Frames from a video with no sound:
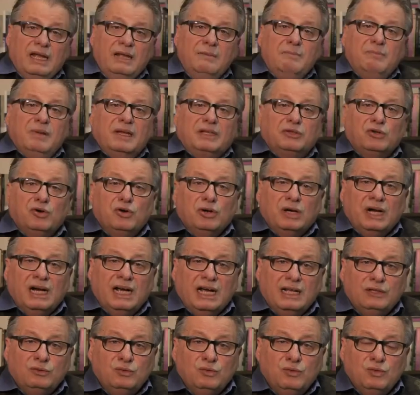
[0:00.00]
In
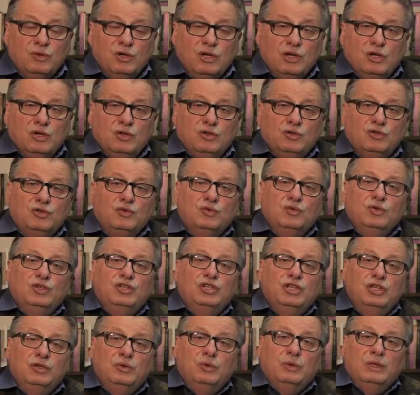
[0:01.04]
Petrograd,
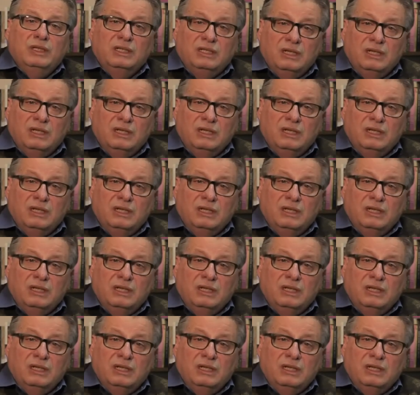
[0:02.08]
councils of